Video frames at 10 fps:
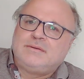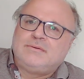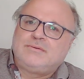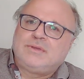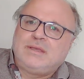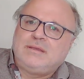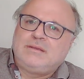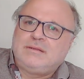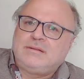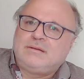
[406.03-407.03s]
Okay,
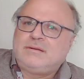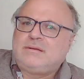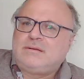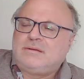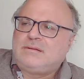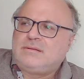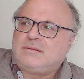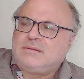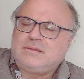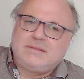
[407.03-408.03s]

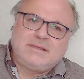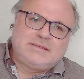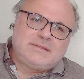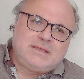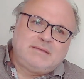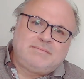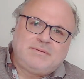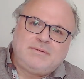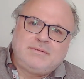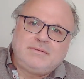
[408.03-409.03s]
in the next step,
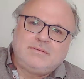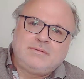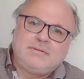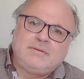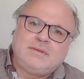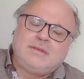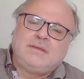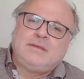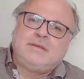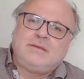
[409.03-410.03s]

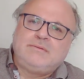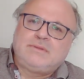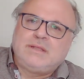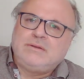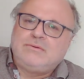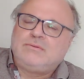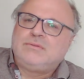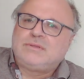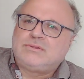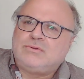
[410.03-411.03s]
I'll tell you
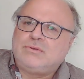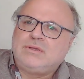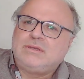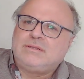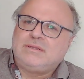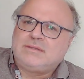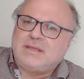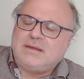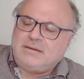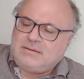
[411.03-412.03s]
the story in detail.